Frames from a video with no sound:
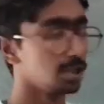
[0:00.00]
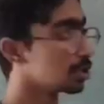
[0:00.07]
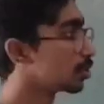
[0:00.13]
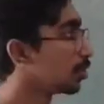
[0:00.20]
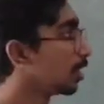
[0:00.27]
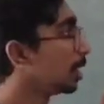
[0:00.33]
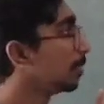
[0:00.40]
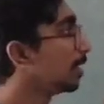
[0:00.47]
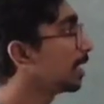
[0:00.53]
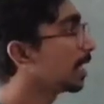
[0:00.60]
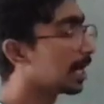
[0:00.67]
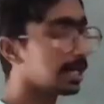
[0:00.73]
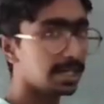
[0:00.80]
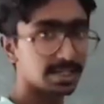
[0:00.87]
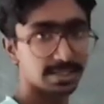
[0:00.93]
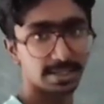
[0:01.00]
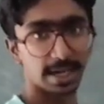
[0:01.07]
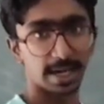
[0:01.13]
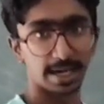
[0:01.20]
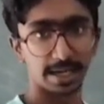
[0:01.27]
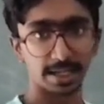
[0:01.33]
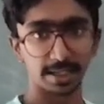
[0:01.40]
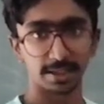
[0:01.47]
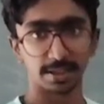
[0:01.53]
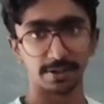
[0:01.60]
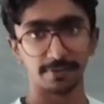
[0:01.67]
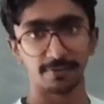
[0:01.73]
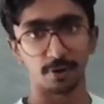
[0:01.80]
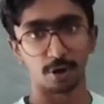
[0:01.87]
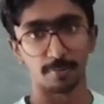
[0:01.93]
So you will be understanding the
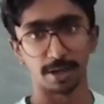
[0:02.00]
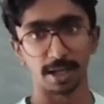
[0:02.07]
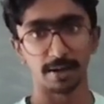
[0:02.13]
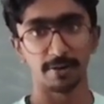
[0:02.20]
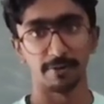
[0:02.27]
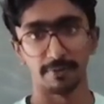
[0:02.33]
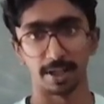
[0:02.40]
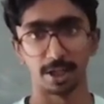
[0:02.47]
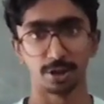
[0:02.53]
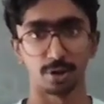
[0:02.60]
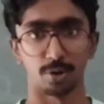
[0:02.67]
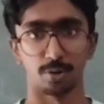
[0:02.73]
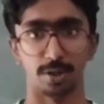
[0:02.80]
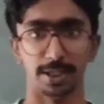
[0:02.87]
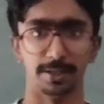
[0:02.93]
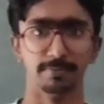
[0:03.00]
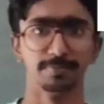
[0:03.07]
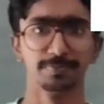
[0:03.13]
formula very thoroughly.